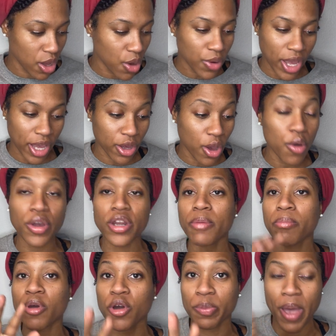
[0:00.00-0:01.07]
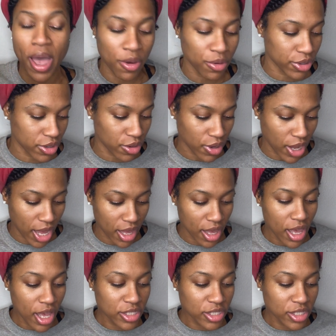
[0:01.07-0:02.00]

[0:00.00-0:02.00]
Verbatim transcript: Okay, coconut milk powder, okay?